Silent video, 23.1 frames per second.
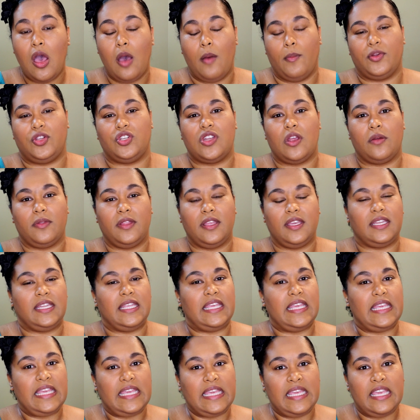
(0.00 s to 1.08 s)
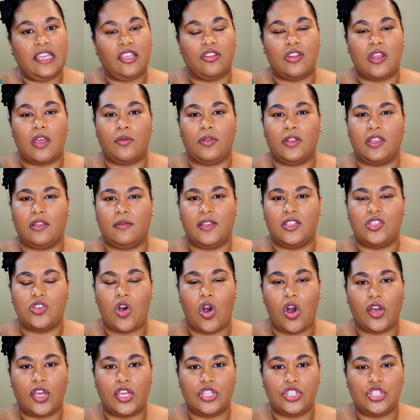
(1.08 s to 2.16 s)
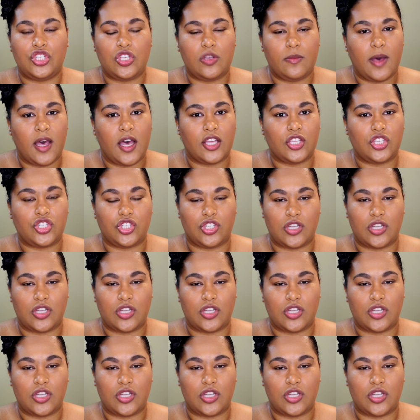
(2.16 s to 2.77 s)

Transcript: but you're not really going to eat, you're not really going to be talking too much,